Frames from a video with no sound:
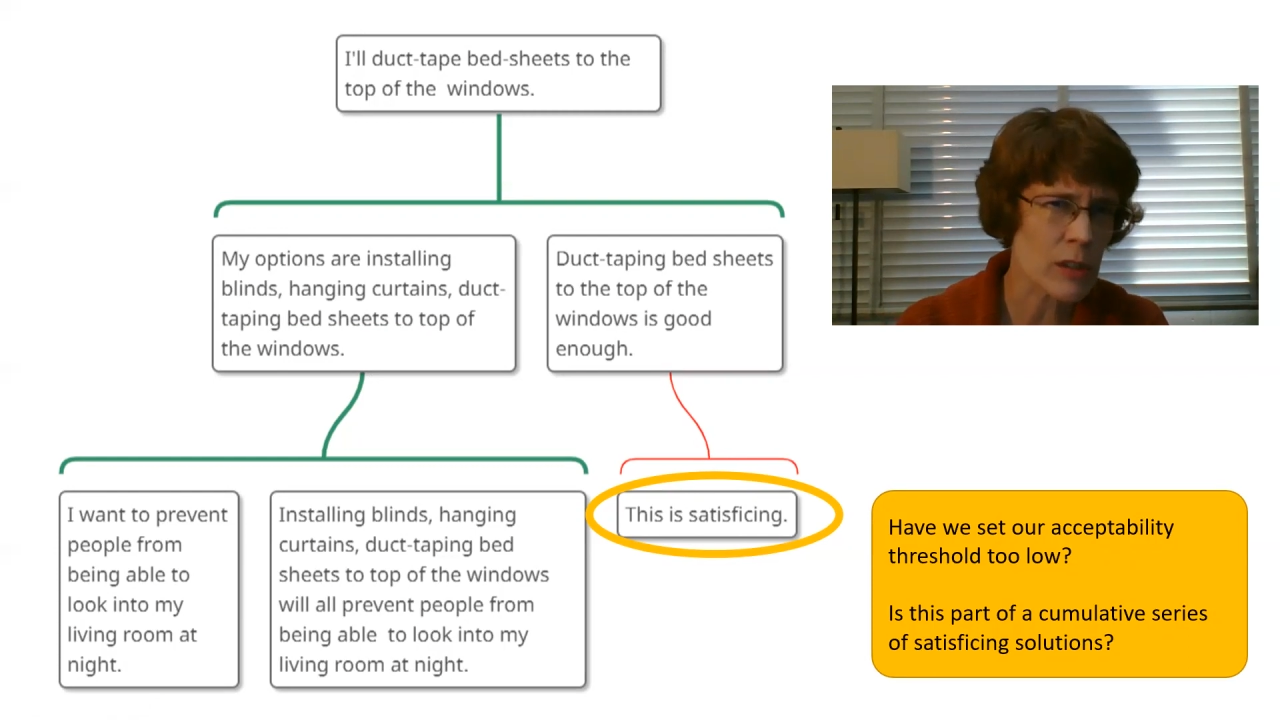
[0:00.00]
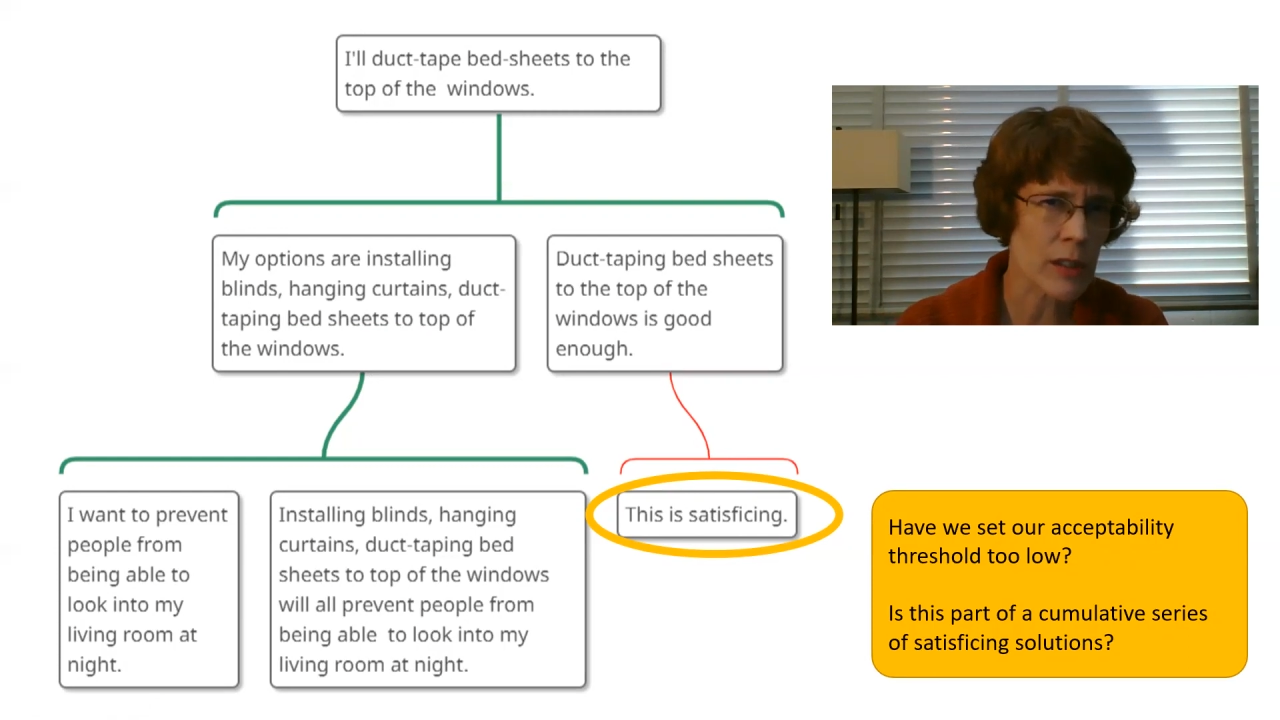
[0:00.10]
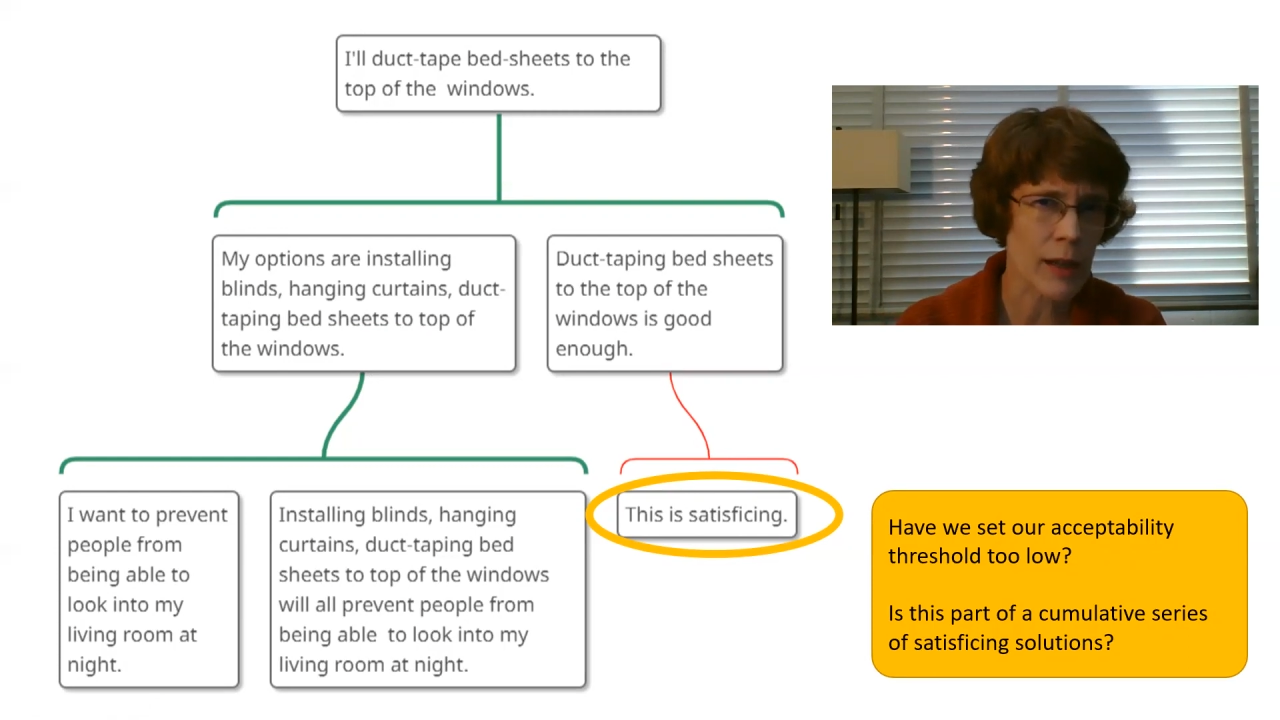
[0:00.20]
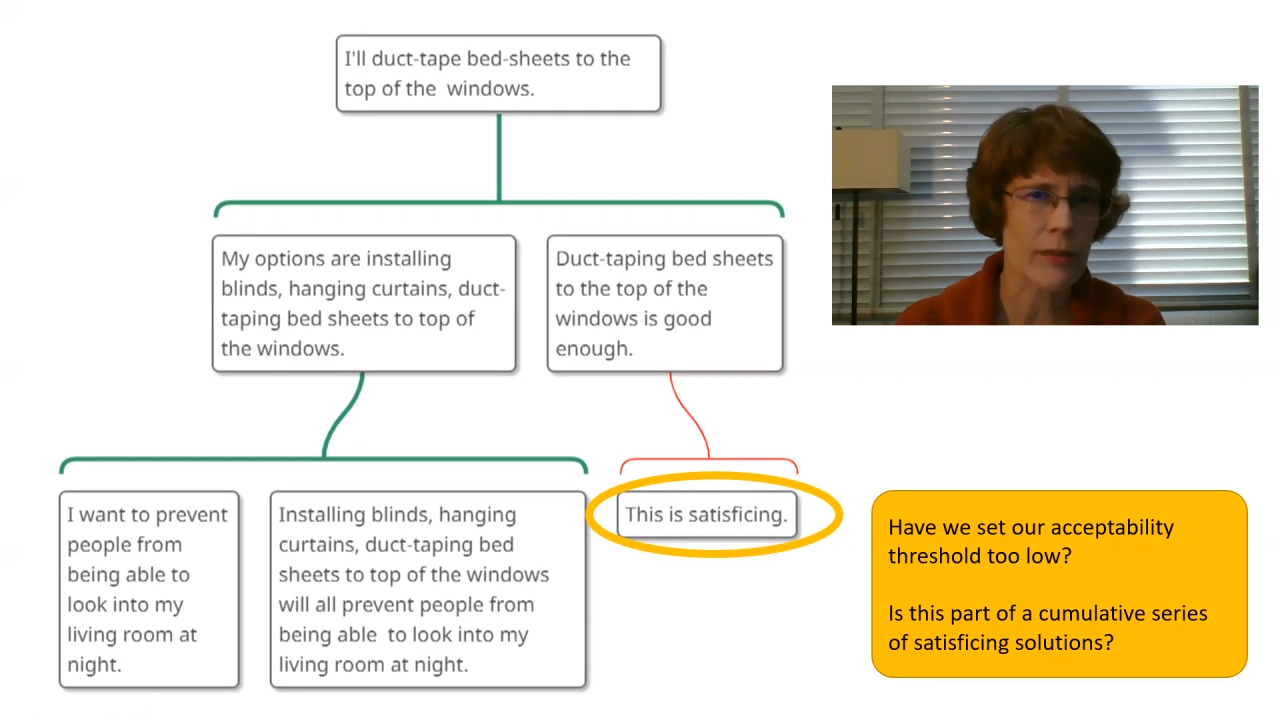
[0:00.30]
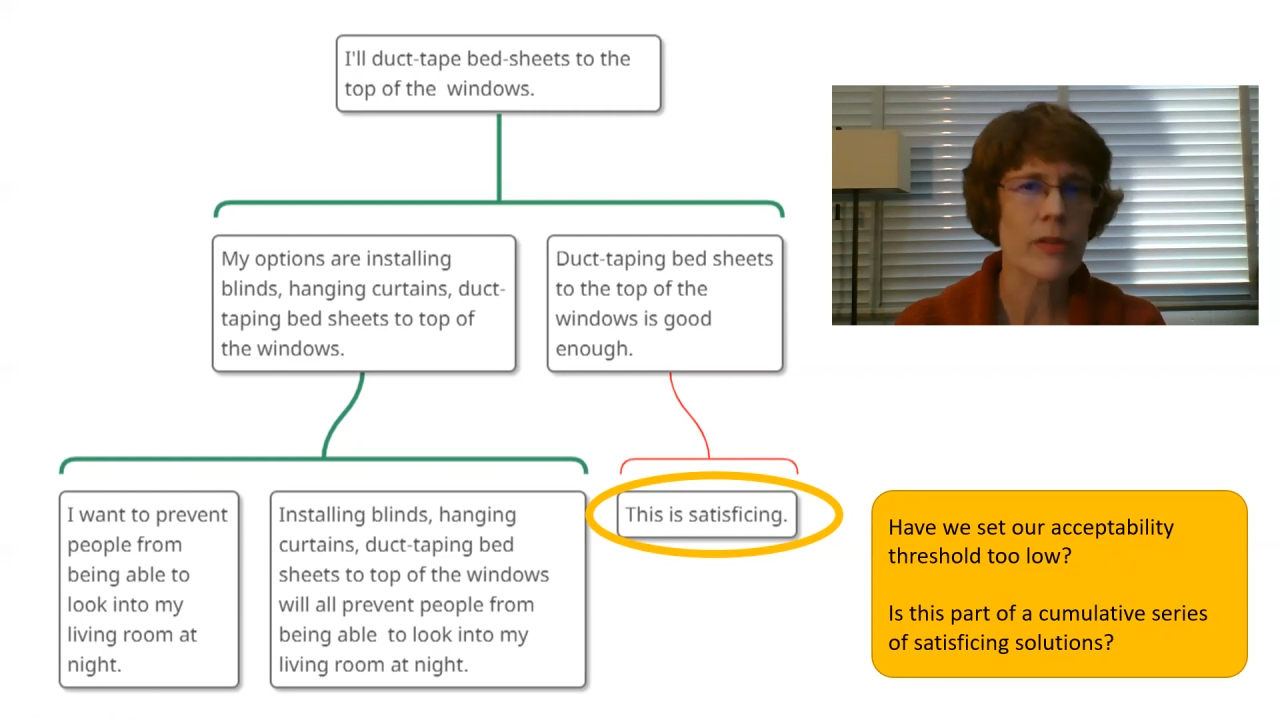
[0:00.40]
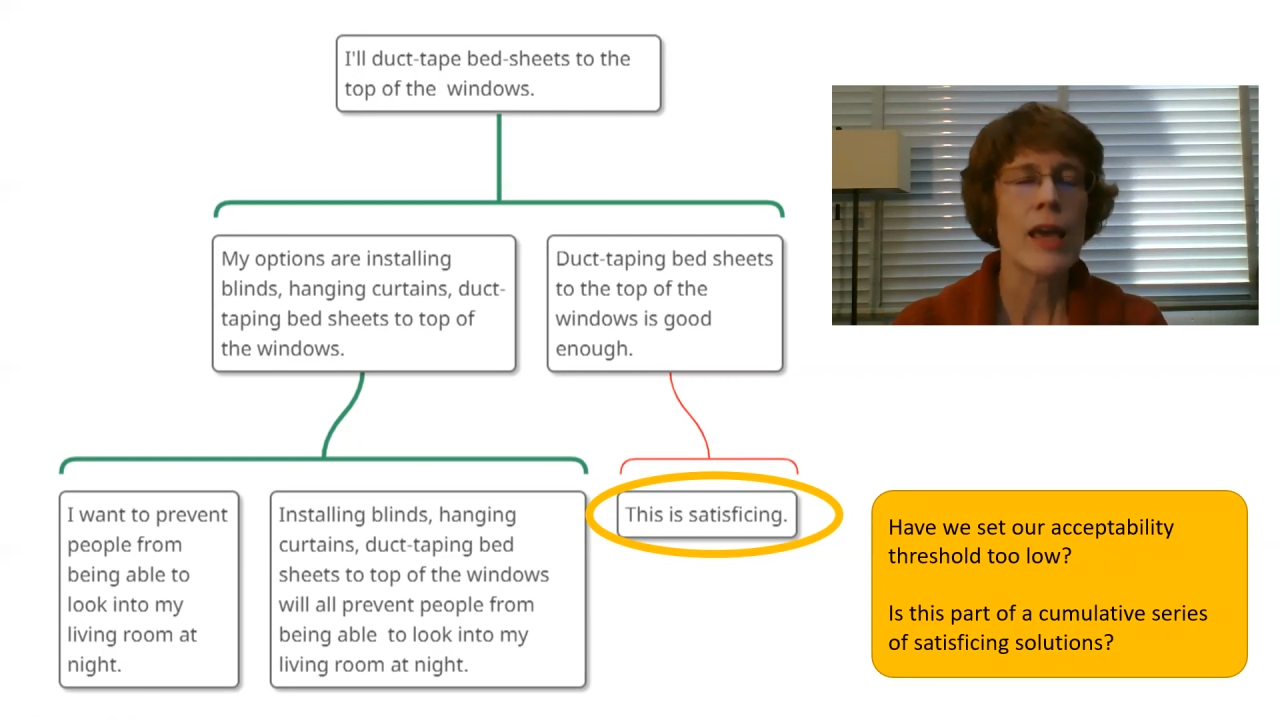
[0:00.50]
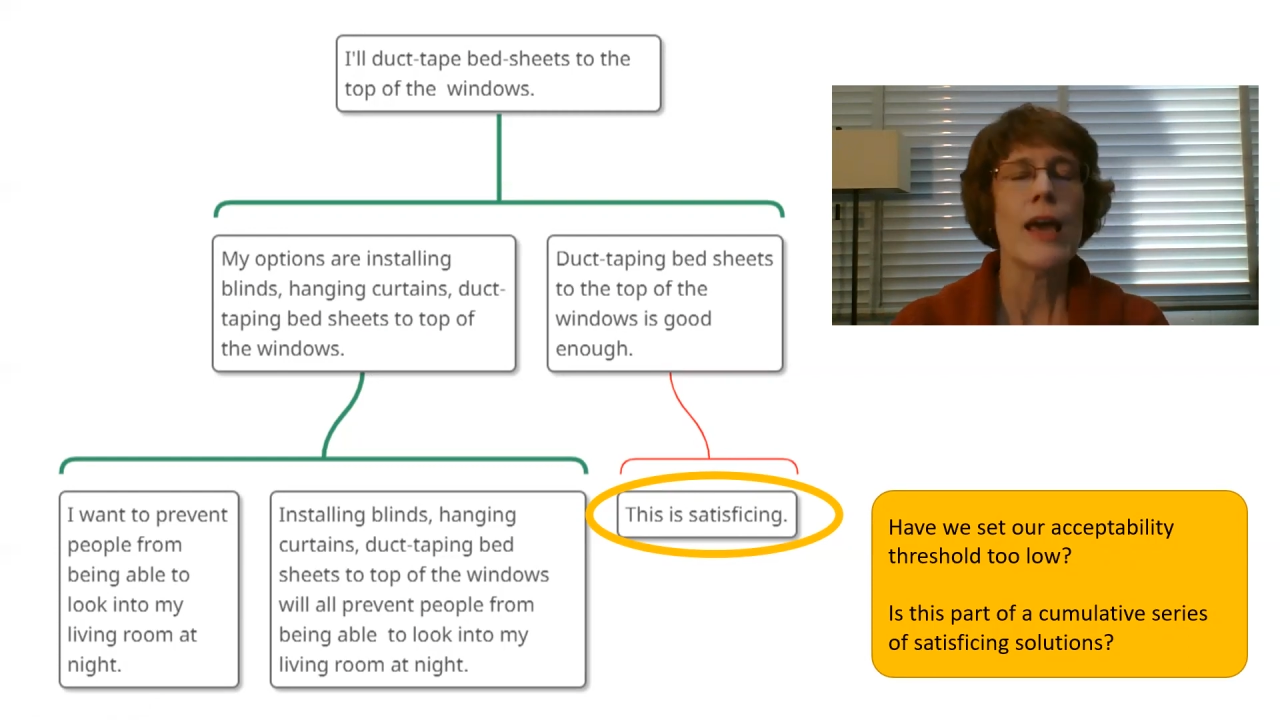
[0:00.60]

good enough.